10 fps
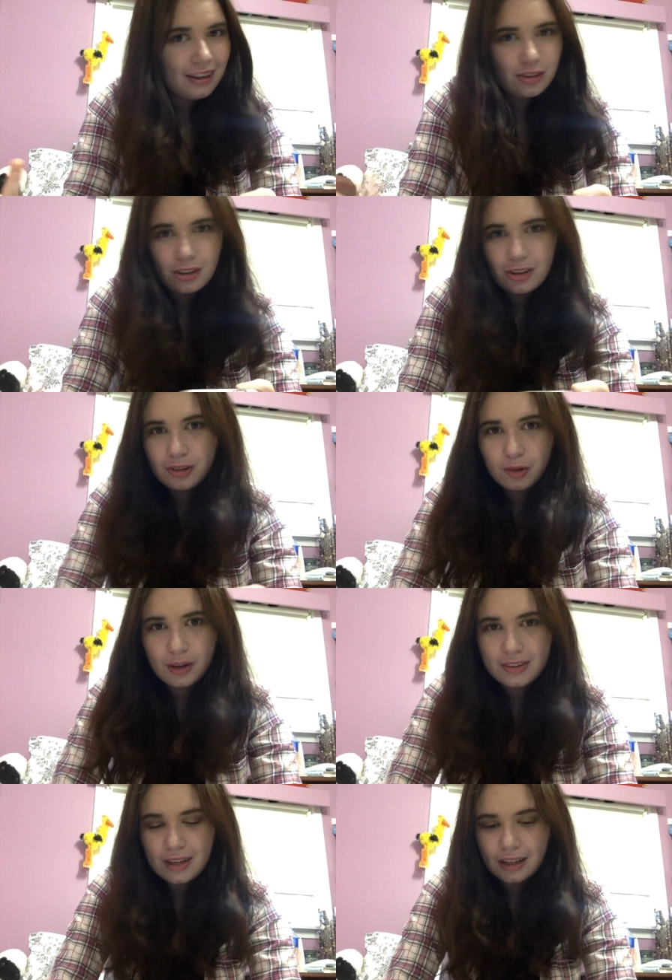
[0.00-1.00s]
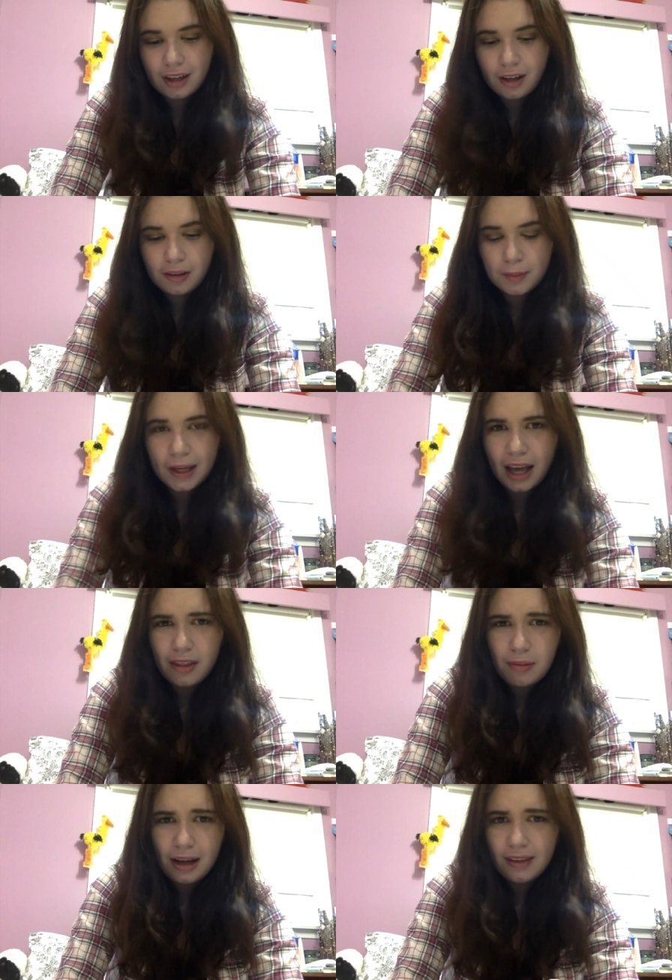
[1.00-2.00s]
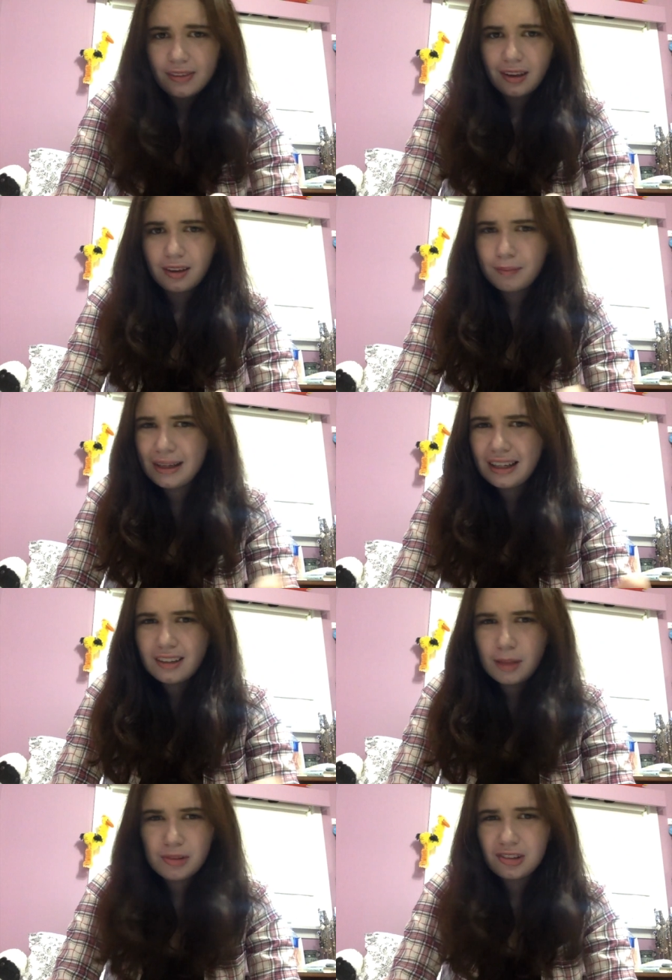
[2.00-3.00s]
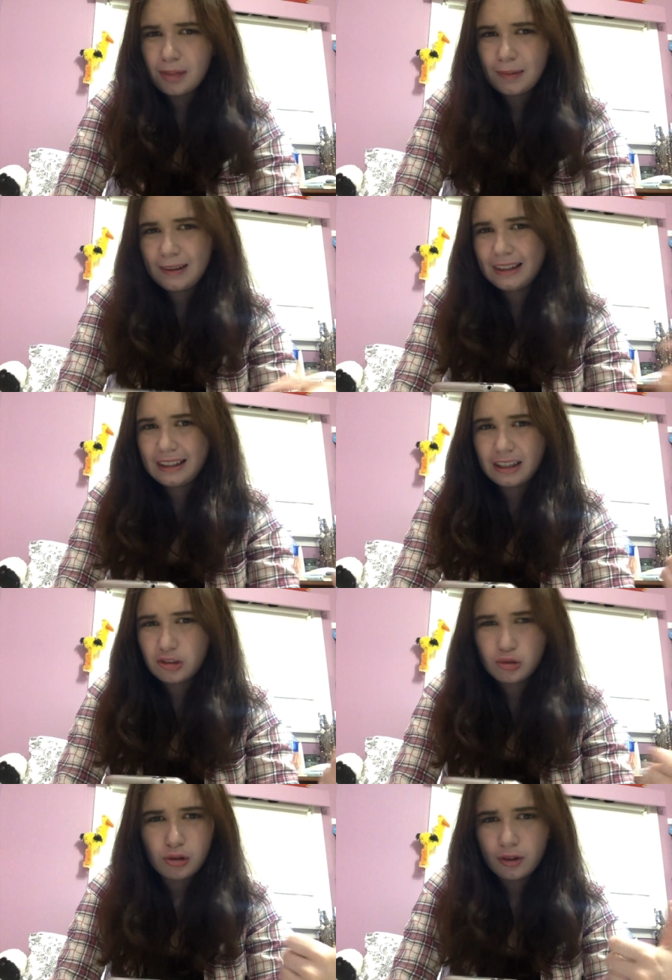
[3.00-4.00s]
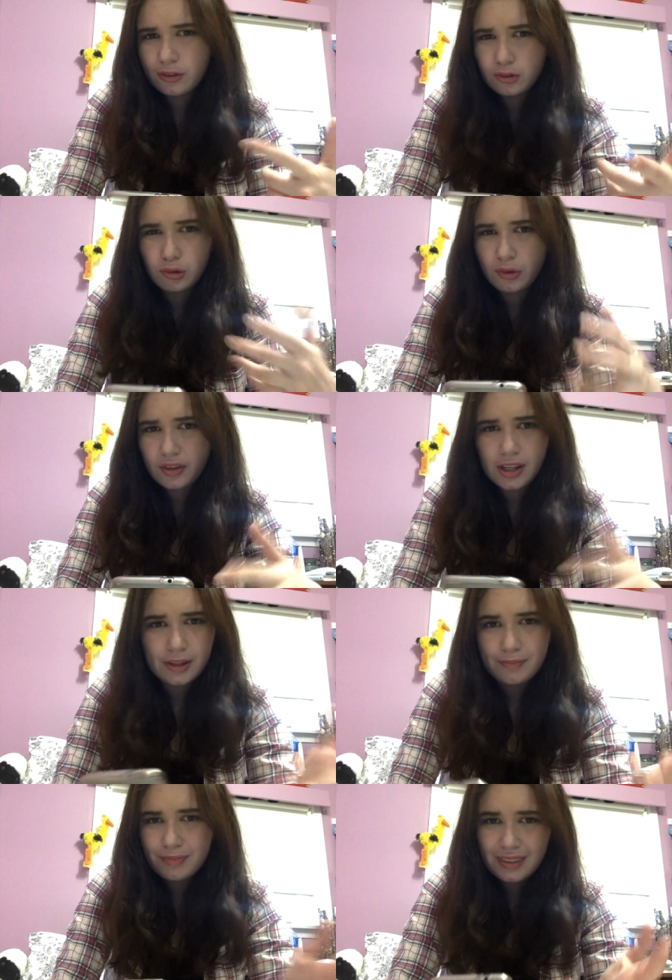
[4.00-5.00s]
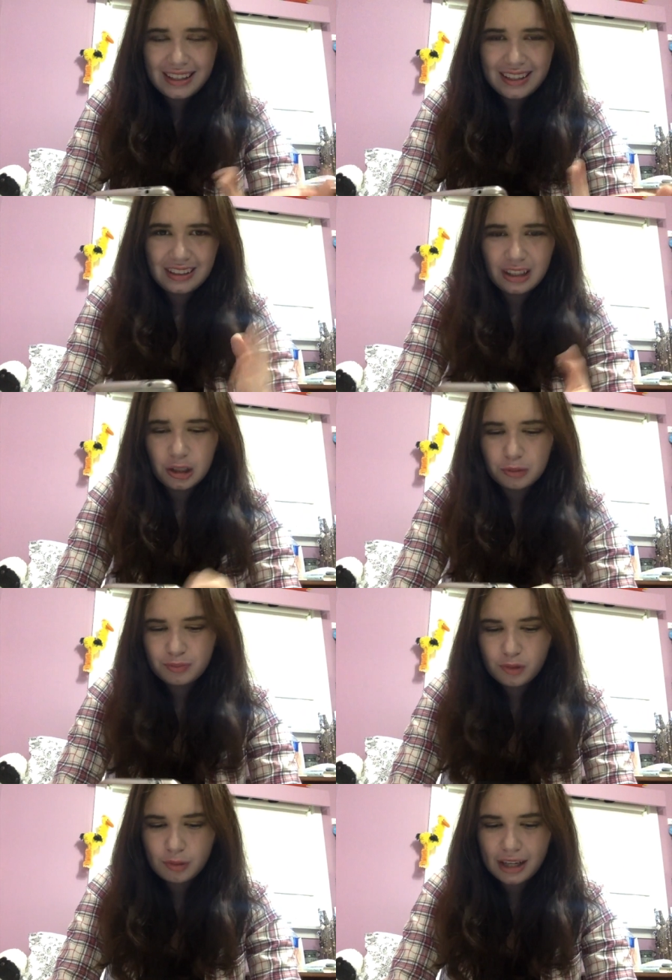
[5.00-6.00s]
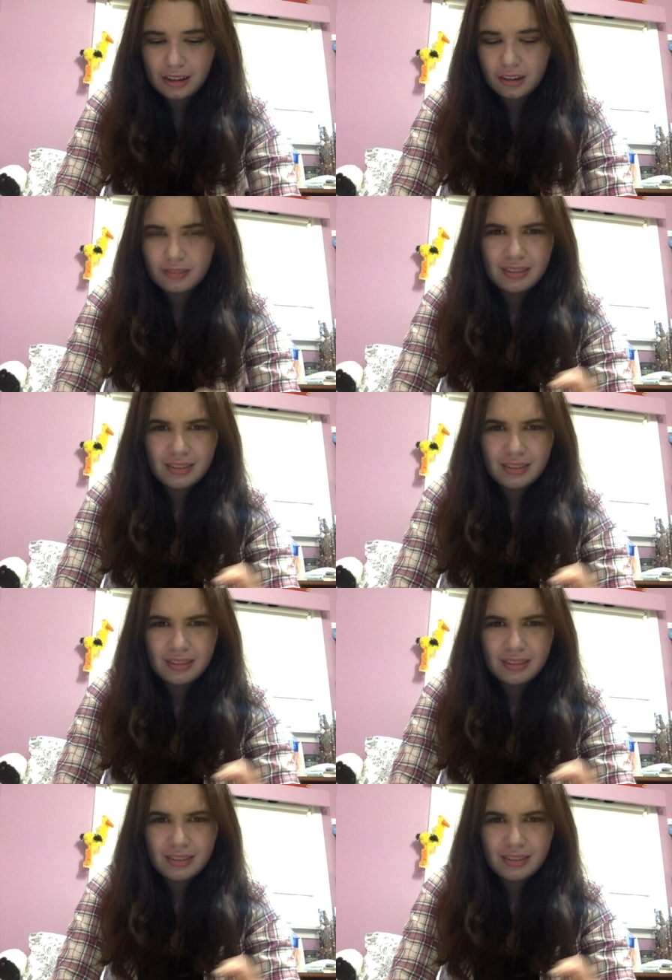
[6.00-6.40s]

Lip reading: turned into a crazy adult. But otherwise, like, my nicknames are typically like Jules, Julesy, the regular,